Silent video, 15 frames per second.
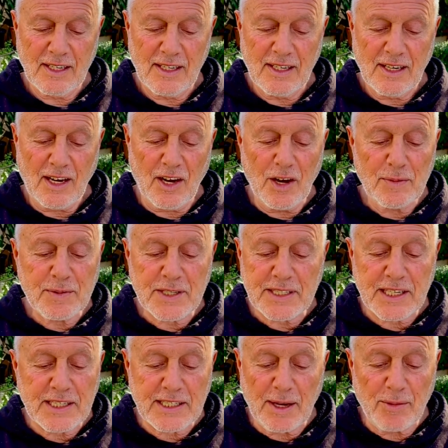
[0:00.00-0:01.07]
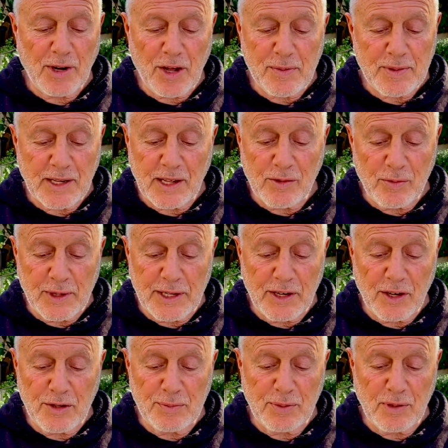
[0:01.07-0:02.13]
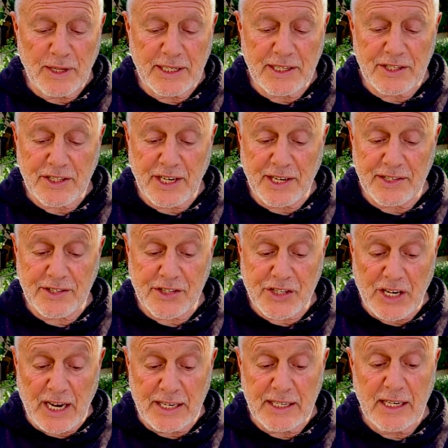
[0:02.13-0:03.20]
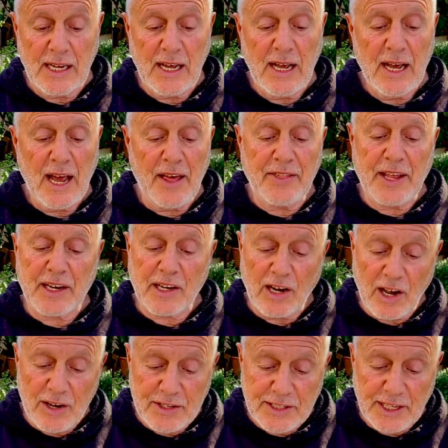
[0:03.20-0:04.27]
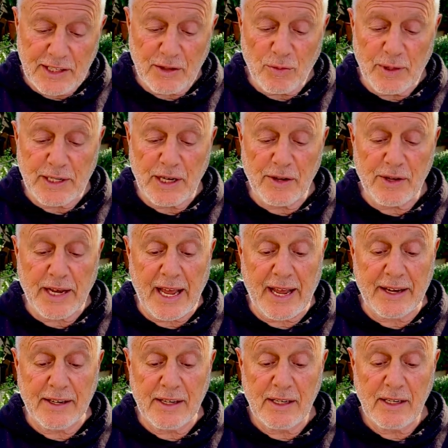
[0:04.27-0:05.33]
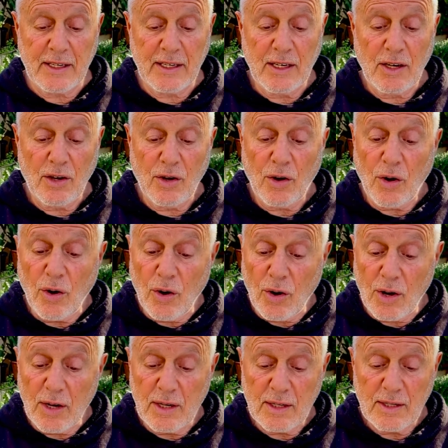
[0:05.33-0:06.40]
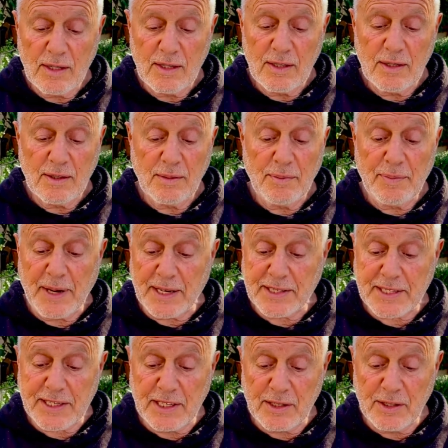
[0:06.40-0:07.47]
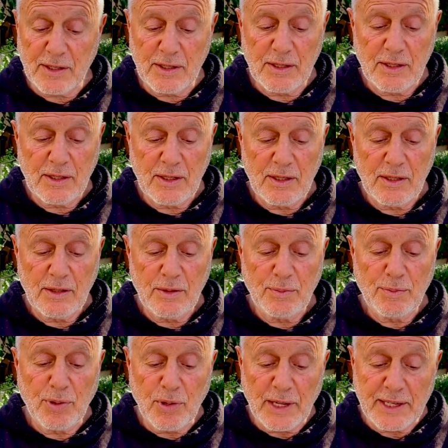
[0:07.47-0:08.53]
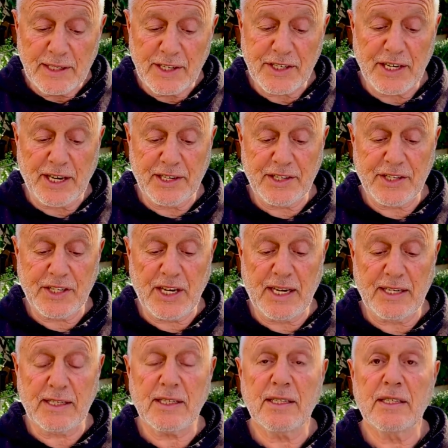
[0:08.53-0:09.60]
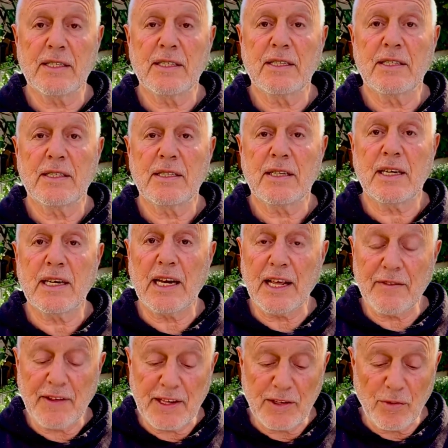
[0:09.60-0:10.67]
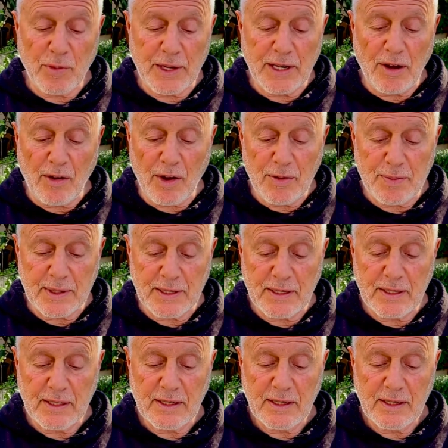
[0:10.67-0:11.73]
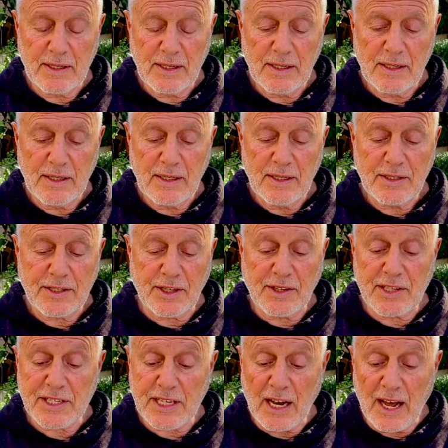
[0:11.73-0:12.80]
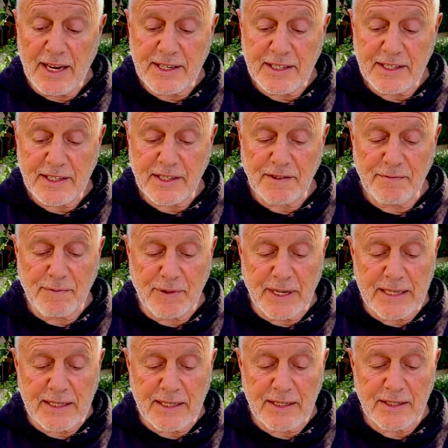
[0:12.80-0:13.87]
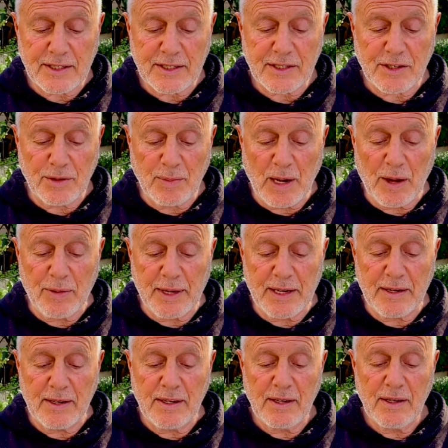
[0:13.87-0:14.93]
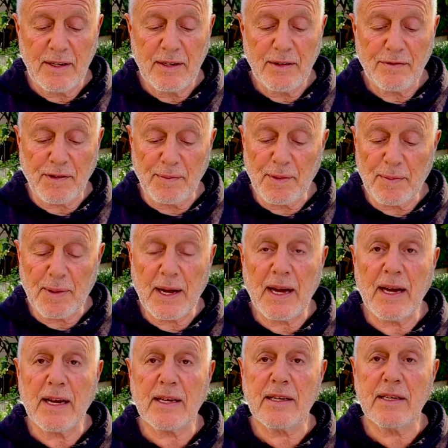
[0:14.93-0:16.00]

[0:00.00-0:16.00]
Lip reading: I hoped to see someone opening a window, pulling the shutters shut, and then closing the window again. Or, better still, pulling the shutters shut and leaving the window open, so the slightest of breezes could blow in from the park